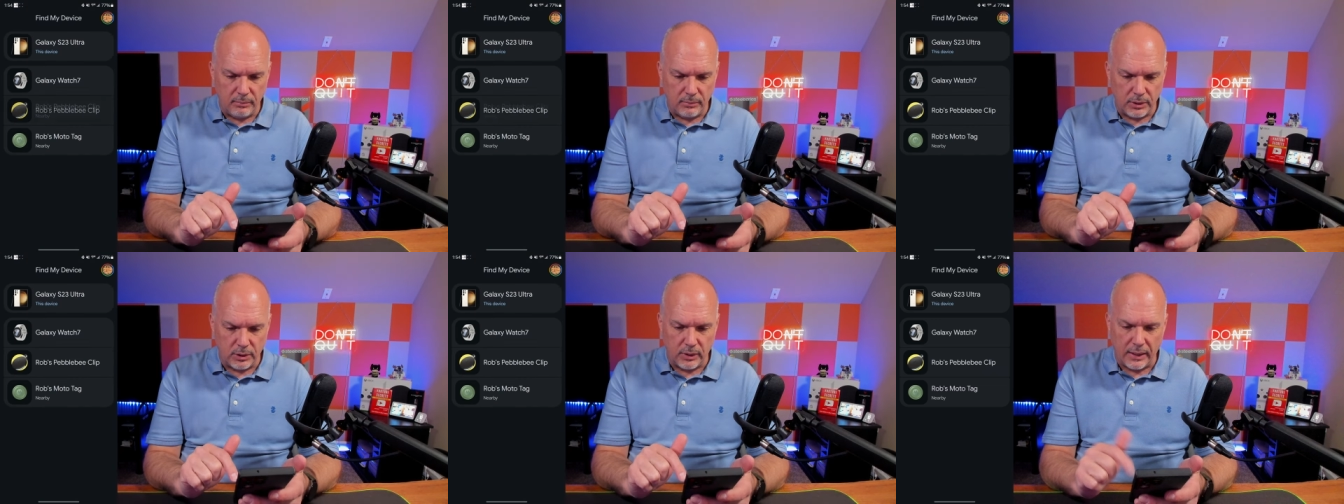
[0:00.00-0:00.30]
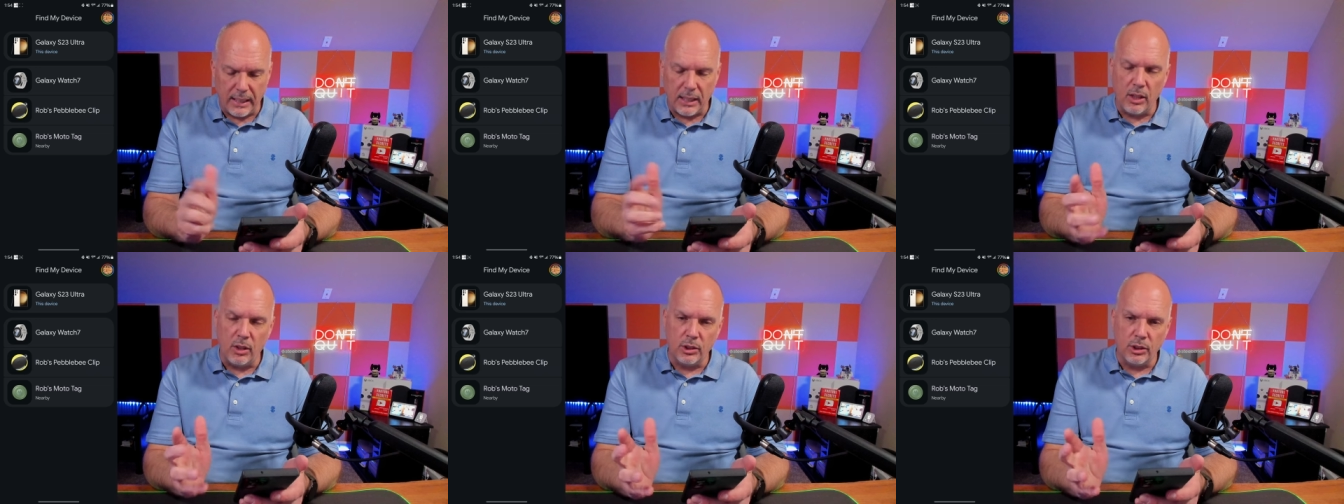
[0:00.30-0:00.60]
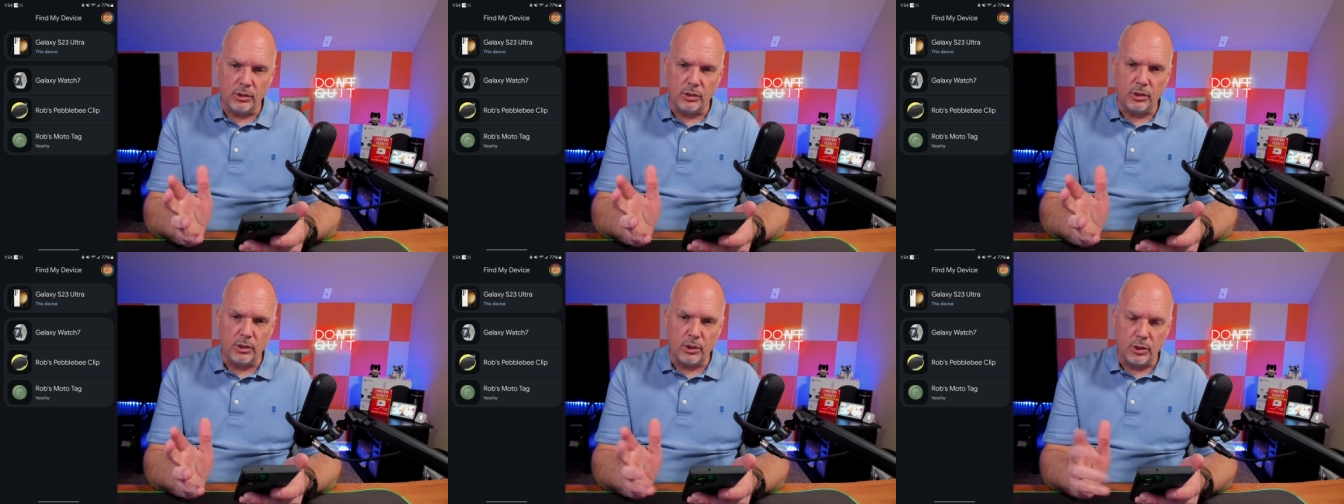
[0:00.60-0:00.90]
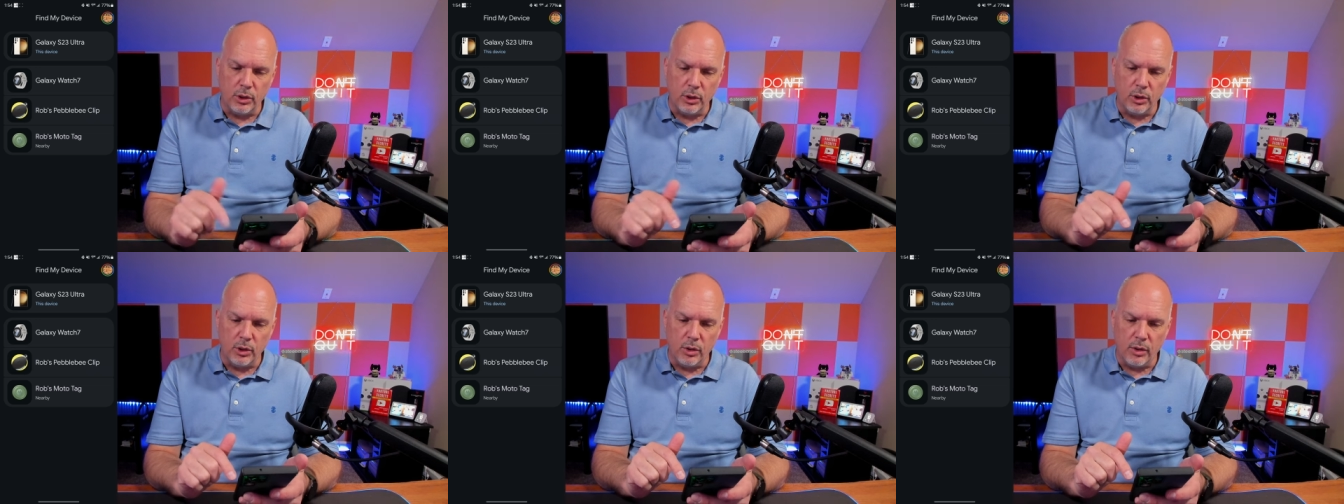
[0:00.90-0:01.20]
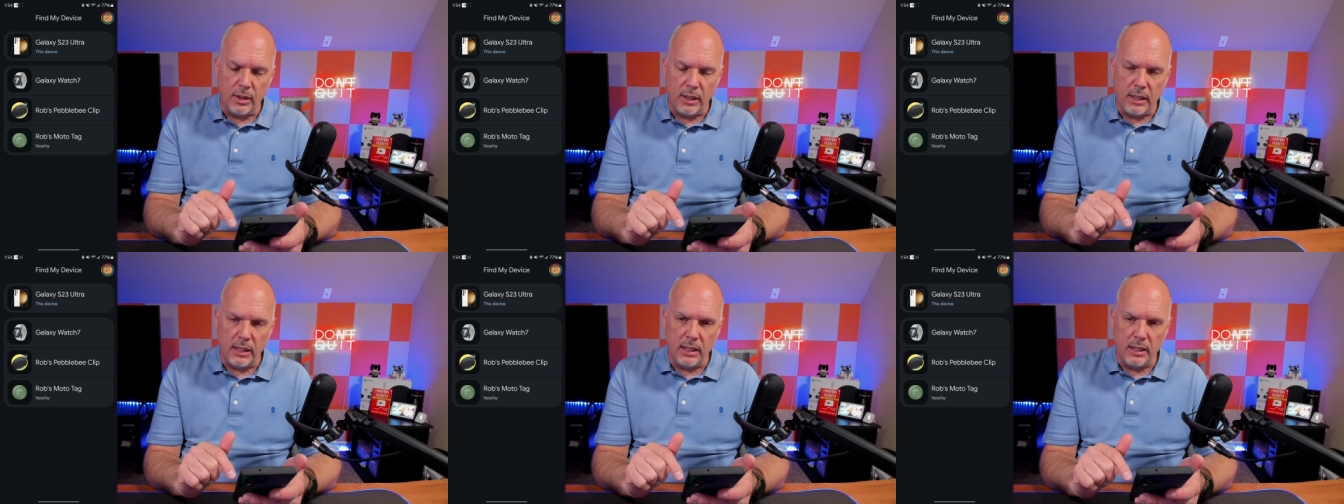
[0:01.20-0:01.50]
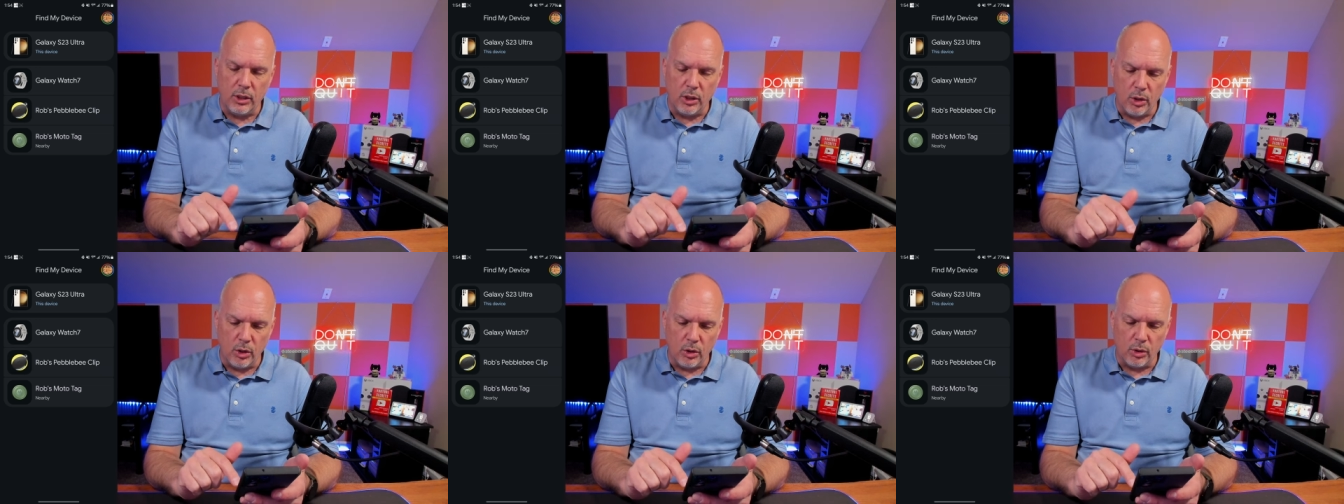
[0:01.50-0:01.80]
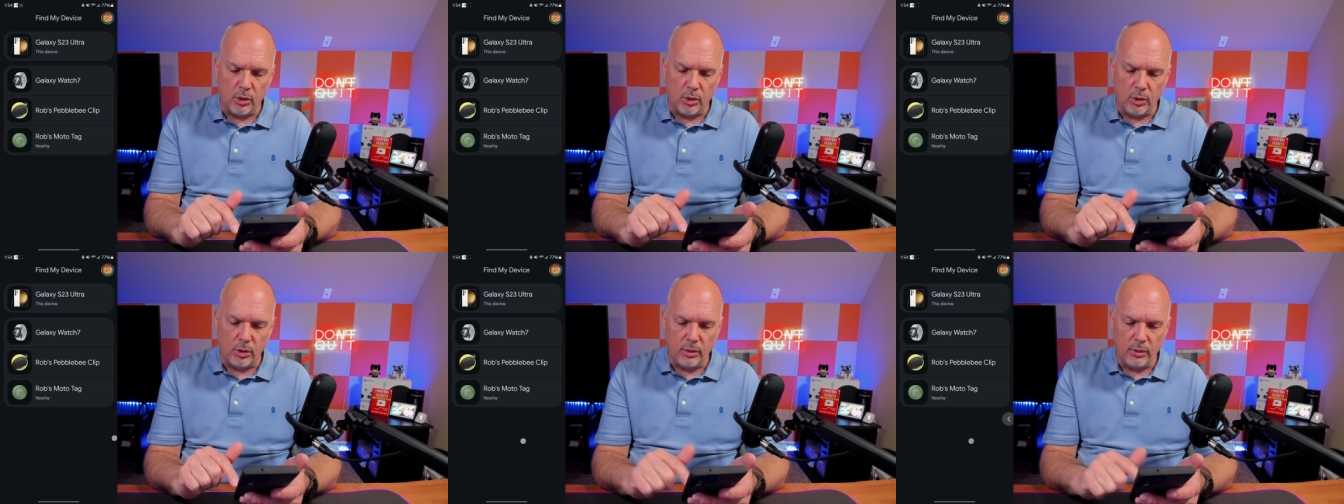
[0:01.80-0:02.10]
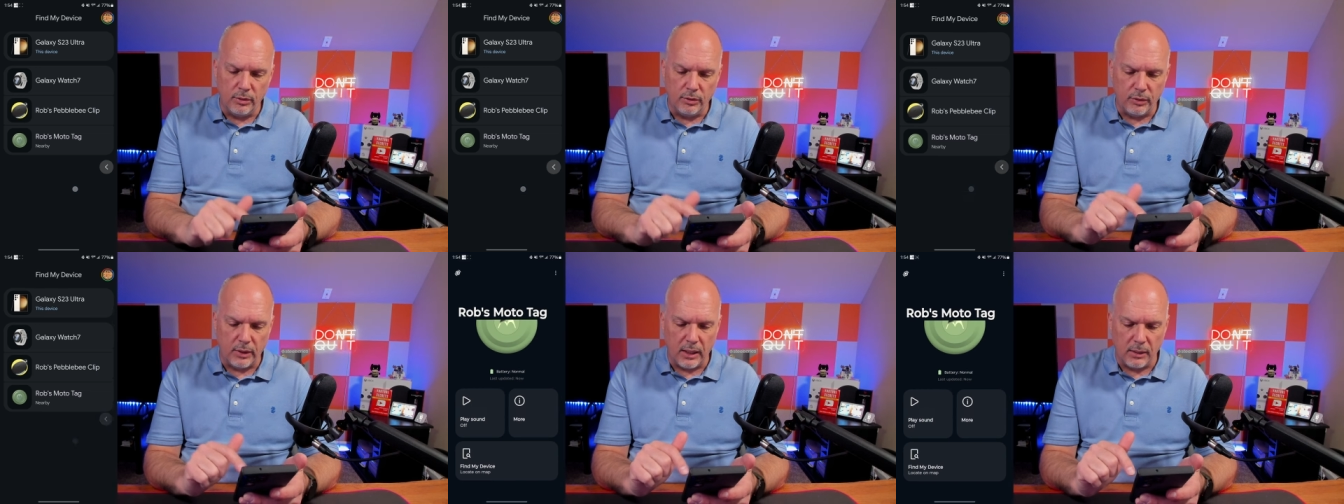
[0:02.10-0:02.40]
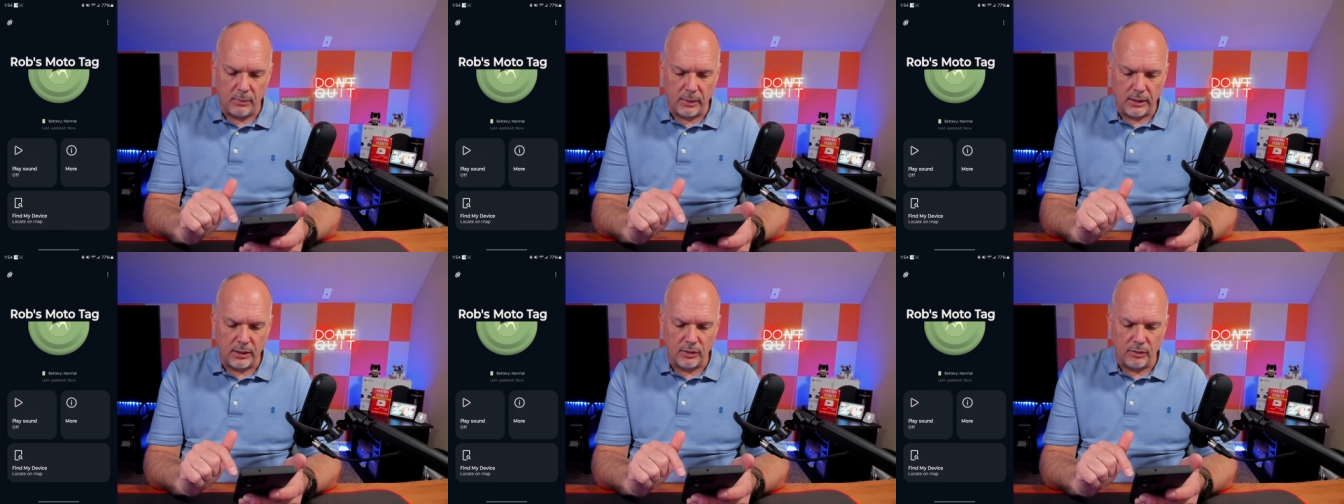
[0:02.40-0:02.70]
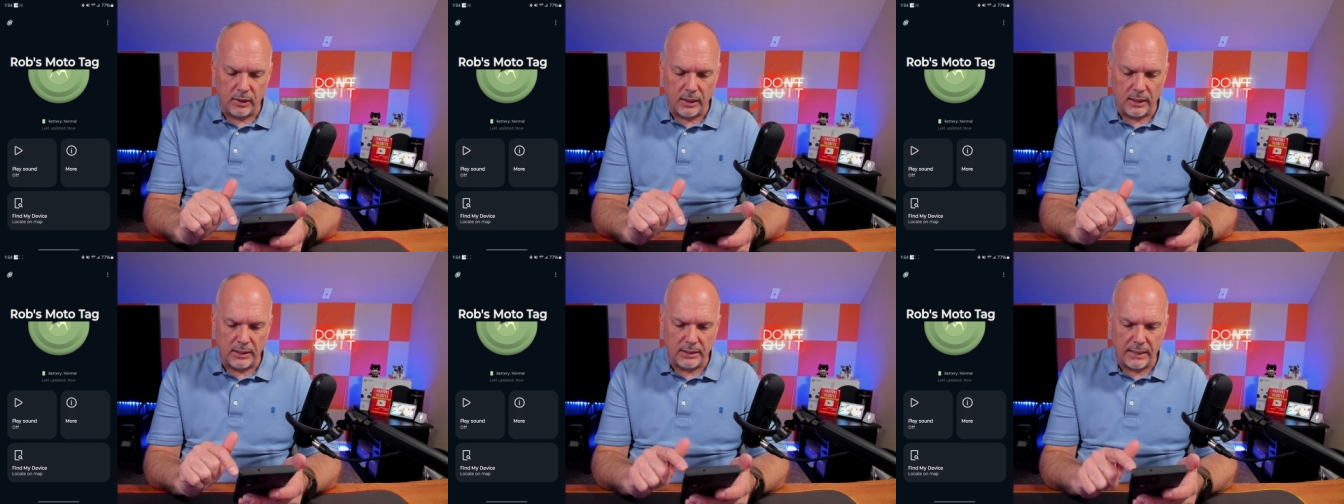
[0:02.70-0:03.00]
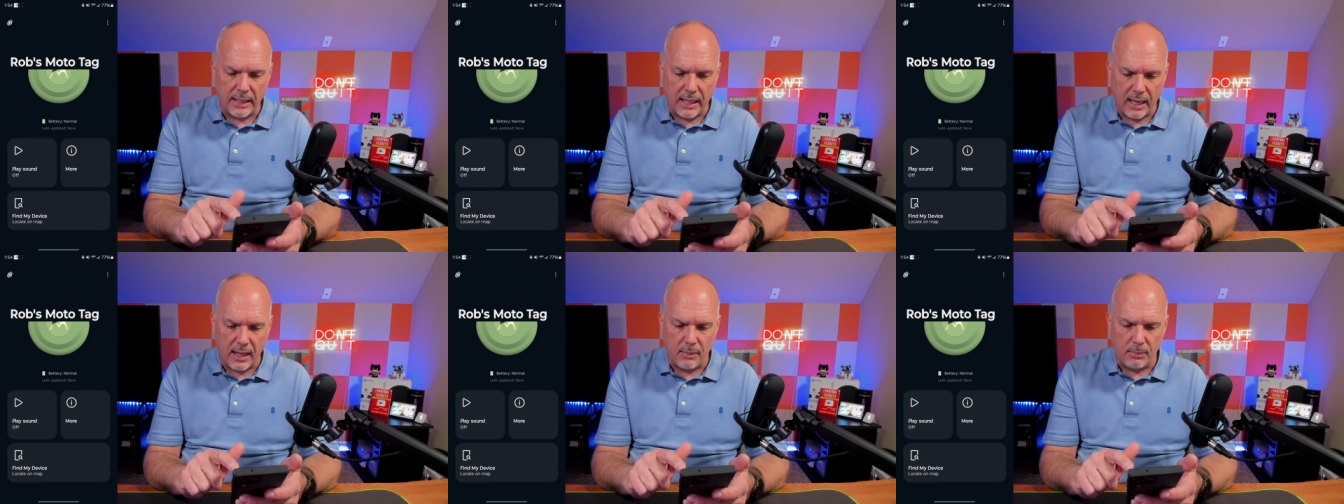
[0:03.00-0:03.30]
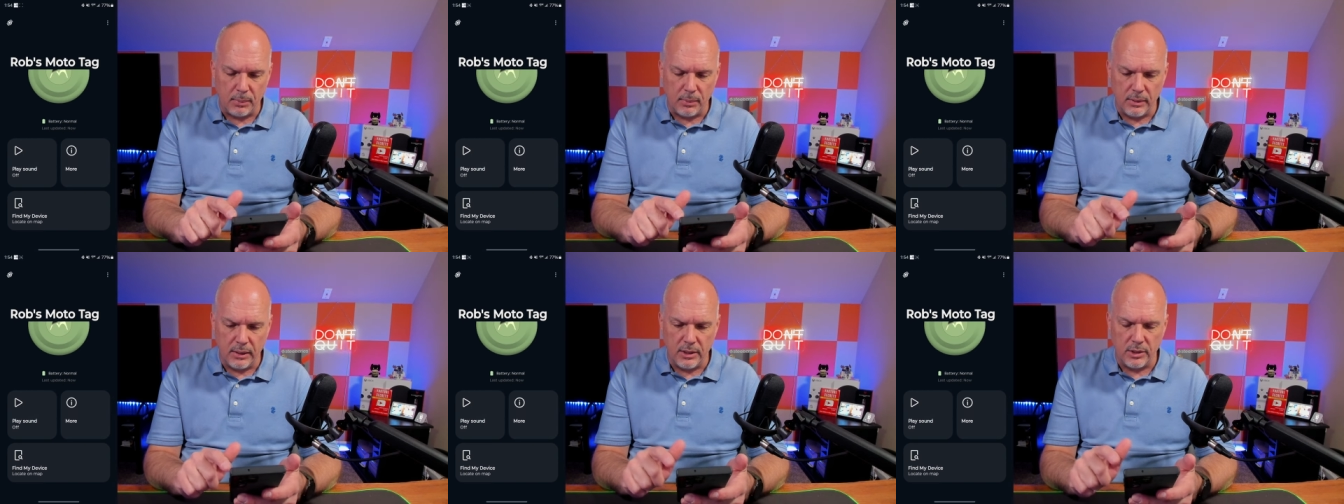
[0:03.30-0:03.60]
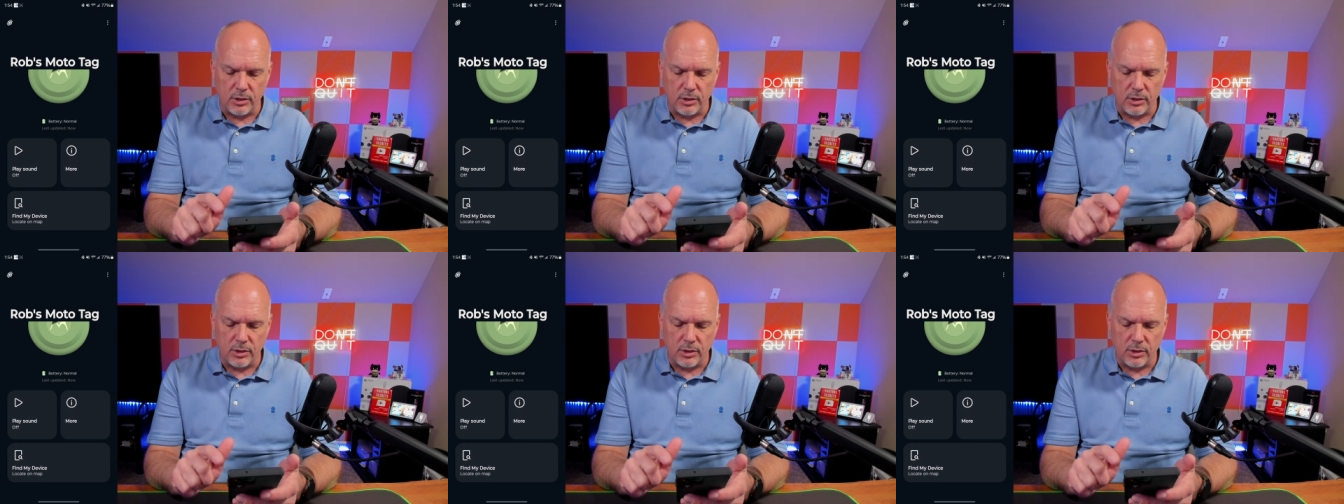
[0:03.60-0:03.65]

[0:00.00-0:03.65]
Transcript: So that goes to the Google Find My Device app.